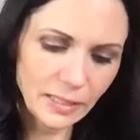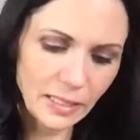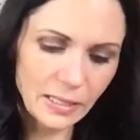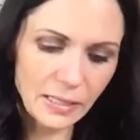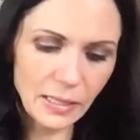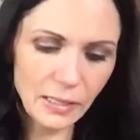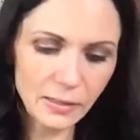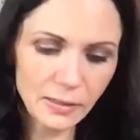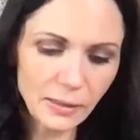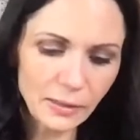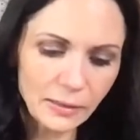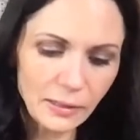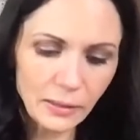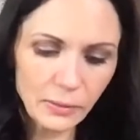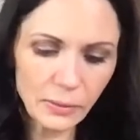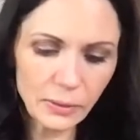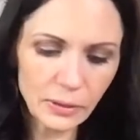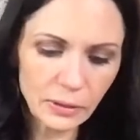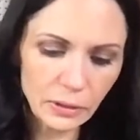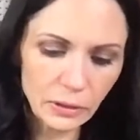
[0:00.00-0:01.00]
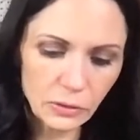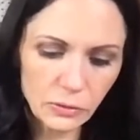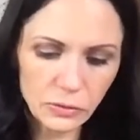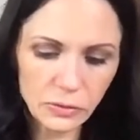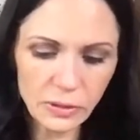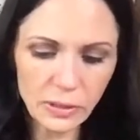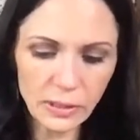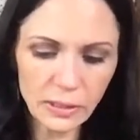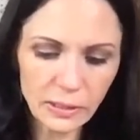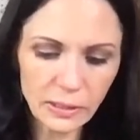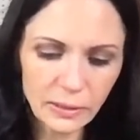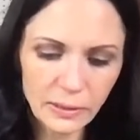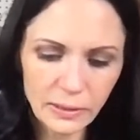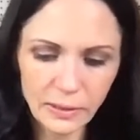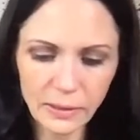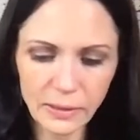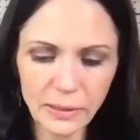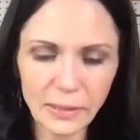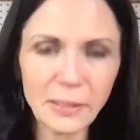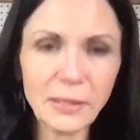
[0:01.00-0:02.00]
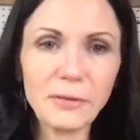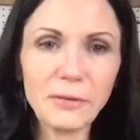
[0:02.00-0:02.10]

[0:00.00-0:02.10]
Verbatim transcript: and they thought they were going to use it and they